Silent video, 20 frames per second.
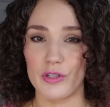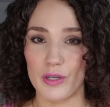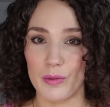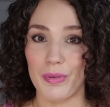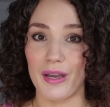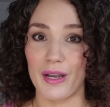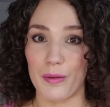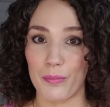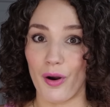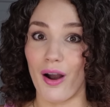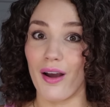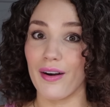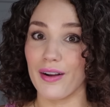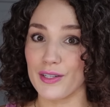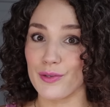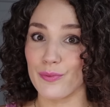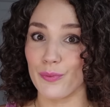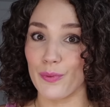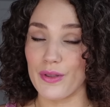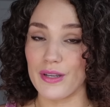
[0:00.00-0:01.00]
to pick
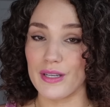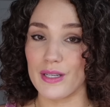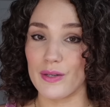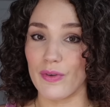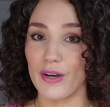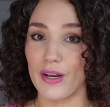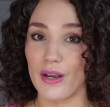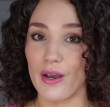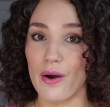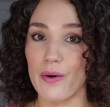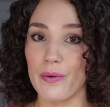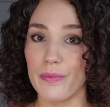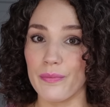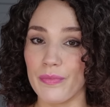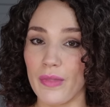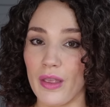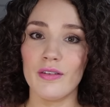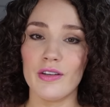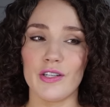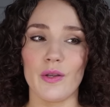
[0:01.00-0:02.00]
products for this video.
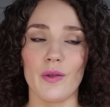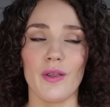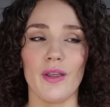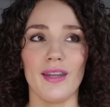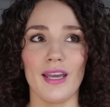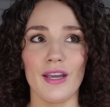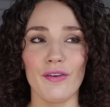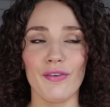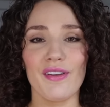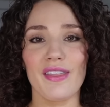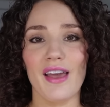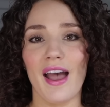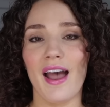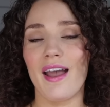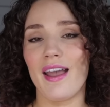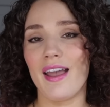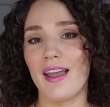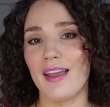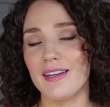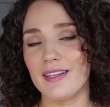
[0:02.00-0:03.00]
So the link for that
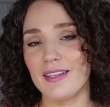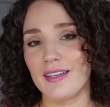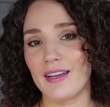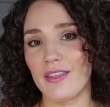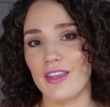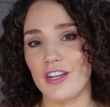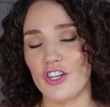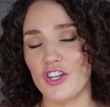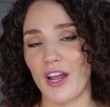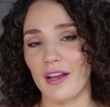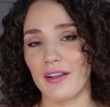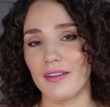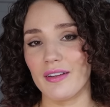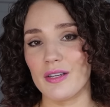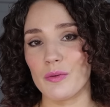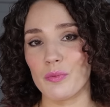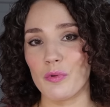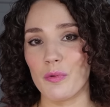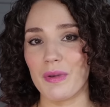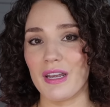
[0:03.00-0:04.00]
and the
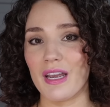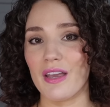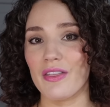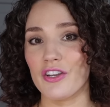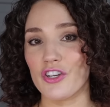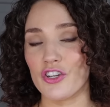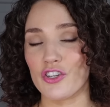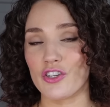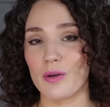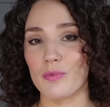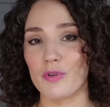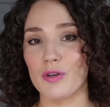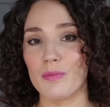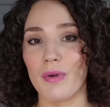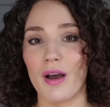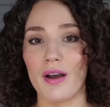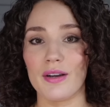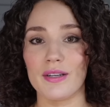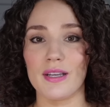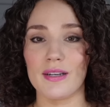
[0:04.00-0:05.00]
checklist will be in the description
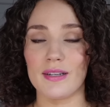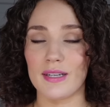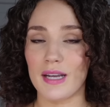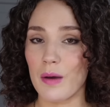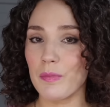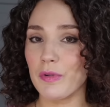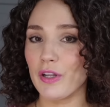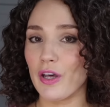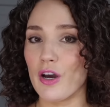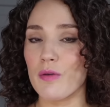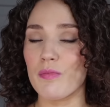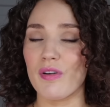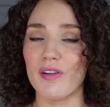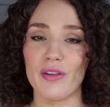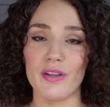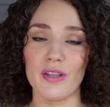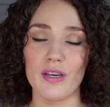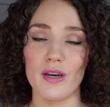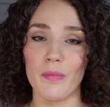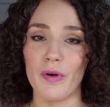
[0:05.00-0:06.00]
box down below. Both
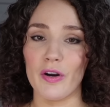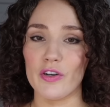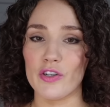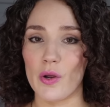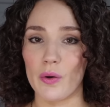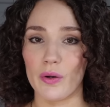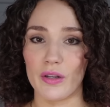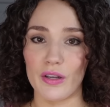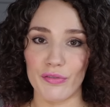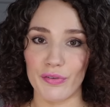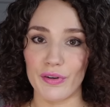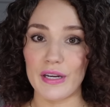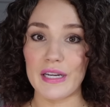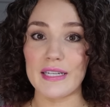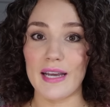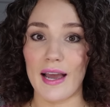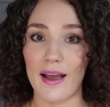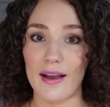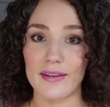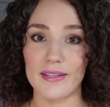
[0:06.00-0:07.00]
of them are totally free
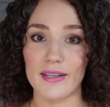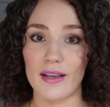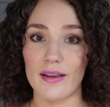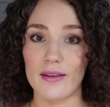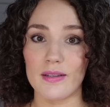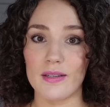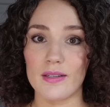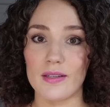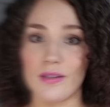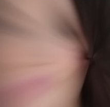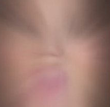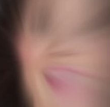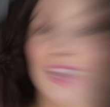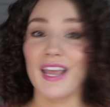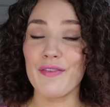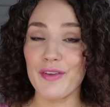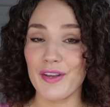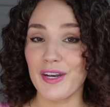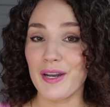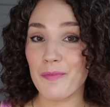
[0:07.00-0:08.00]
to access.
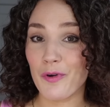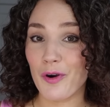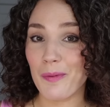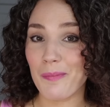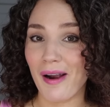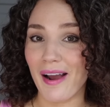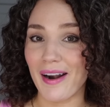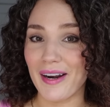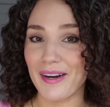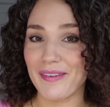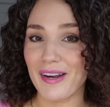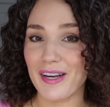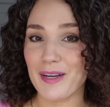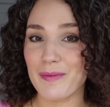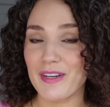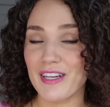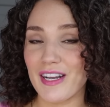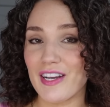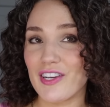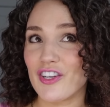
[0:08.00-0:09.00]
If you need more product
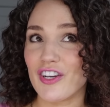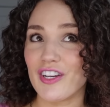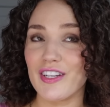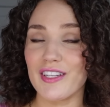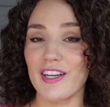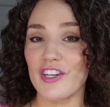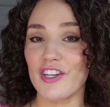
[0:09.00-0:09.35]
recommendations,